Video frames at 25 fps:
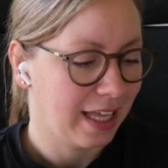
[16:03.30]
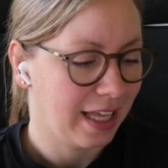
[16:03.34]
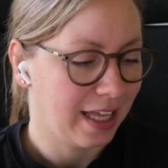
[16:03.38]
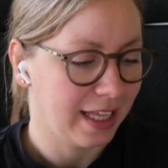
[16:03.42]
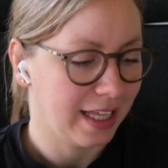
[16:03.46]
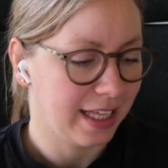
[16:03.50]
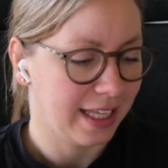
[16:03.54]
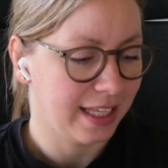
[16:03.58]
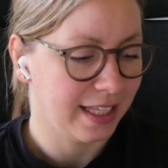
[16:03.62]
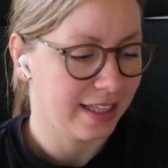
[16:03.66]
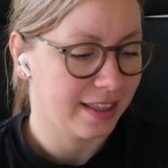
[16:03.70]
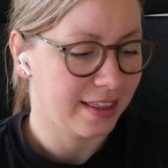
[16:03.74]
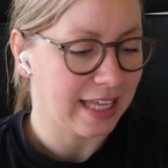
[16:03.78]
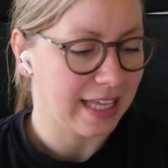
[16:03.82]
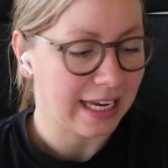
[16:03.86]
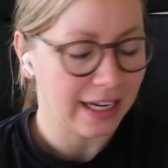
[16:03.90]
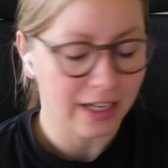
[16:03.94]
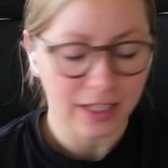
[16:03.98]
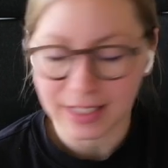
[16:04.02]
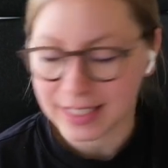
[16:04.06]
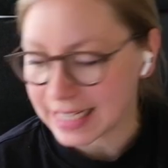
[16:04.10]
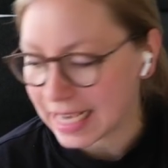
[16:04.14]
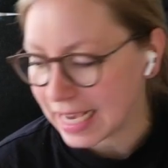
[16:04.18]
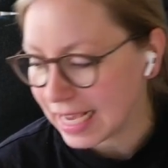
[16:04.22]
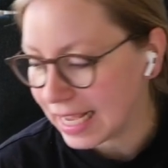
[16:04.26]
they
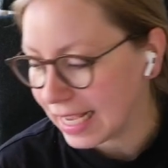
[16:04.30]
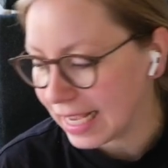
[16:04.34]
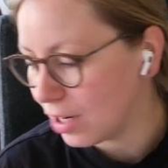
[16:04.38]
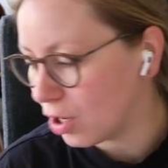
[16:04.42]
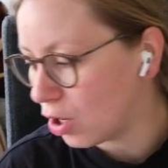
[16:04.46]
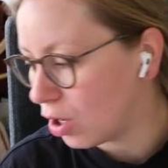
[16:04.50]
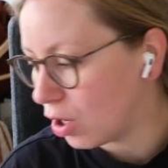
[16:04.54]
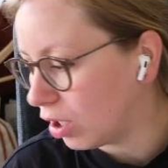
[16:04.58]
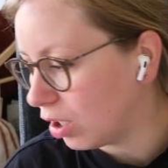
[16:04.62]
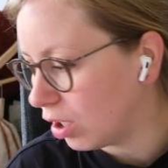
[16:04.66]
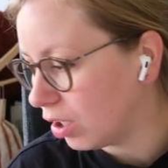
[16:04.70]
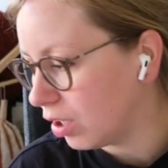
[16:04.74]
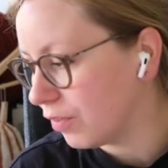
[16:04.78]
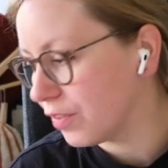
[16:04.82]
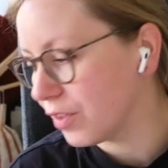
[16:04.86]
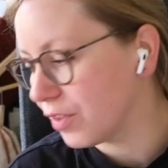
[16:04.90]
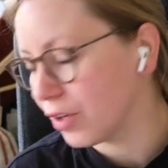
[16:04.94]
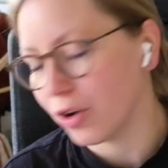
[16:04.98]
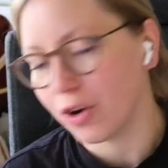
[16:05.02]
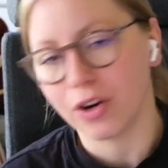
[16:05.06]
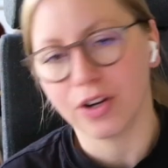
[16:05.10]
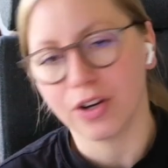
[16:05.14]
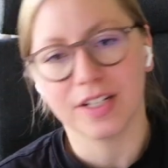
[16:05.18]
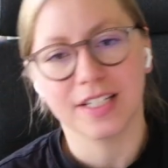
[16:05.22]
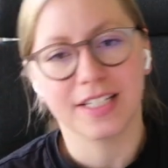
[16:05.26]
dye all of
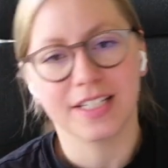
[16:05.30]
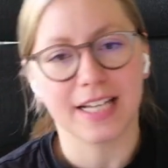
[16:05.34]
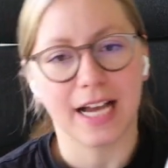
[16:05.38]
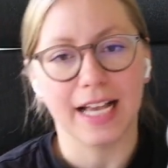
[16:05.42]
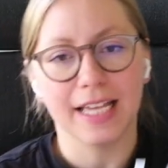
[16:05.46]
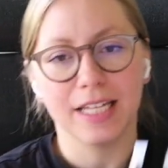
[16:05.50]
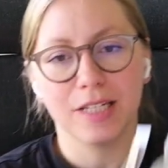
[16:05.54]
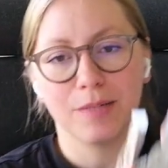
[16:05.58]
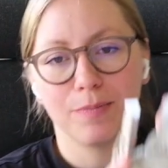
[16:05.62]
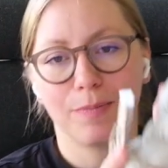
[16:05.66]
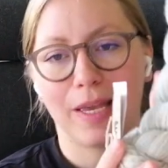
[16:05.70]
their dyed